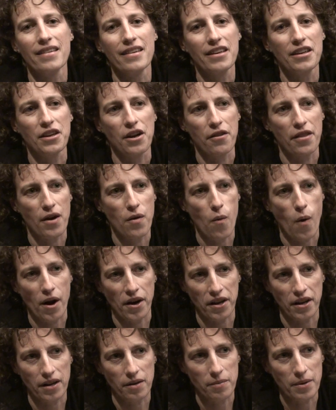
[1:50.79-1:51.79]
they
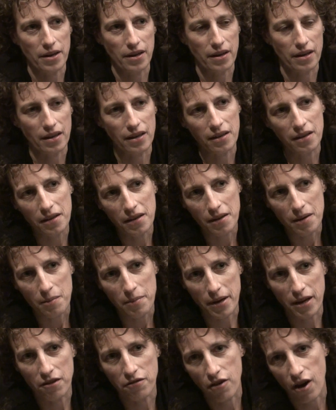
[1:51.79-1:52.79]
wanted me to
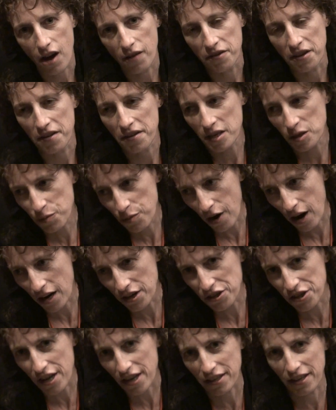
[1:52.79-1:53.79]
be involved in this
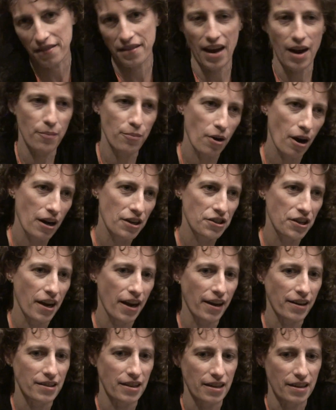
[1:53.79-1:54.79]
project and that
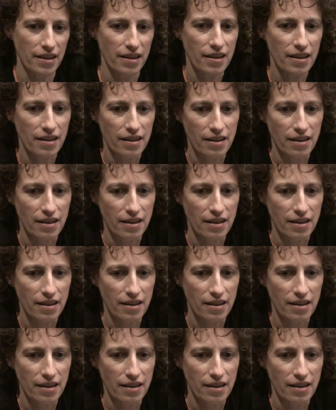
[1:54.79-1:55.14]
project, and